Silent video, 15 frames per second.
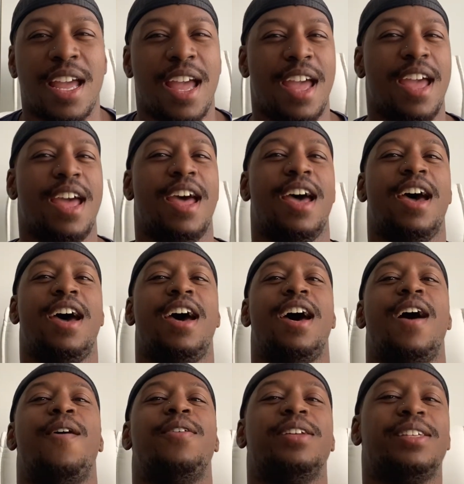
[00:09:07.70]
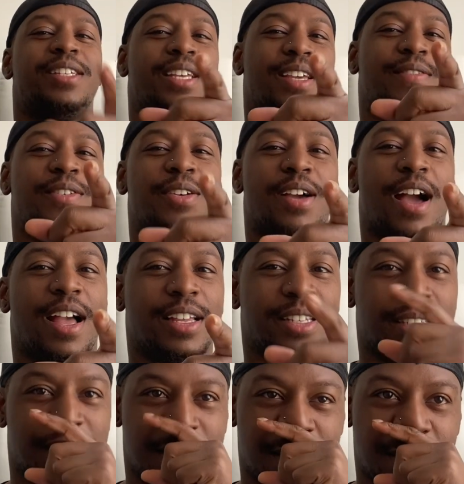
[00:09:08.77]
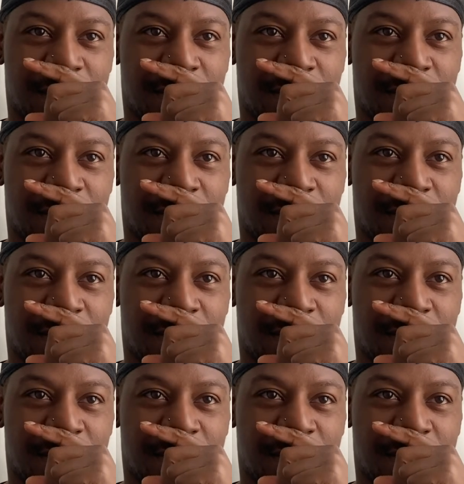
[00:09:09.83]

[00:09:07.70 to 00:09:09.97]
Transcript: I want to see if you guys